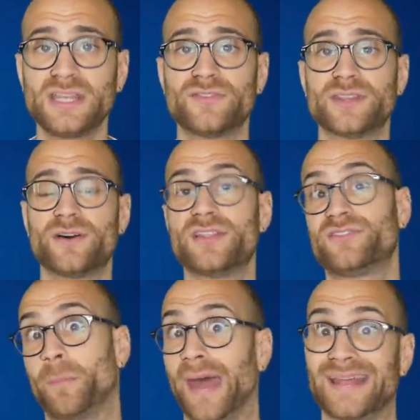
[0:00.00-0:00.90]
even though
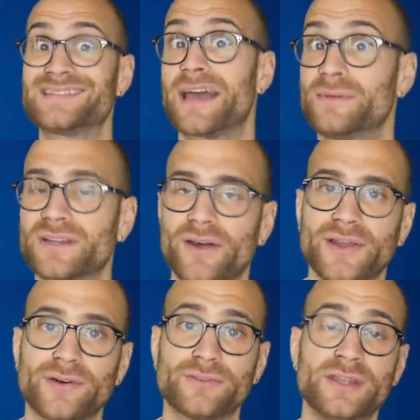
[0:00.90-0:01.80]
there's a pandemic
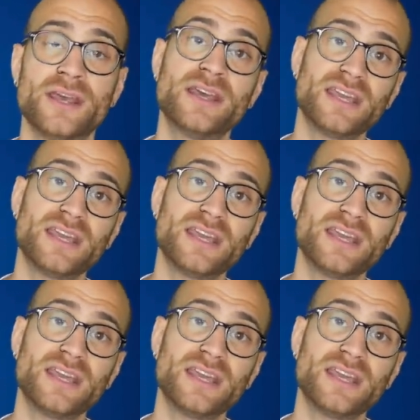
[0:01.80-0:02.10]
going on.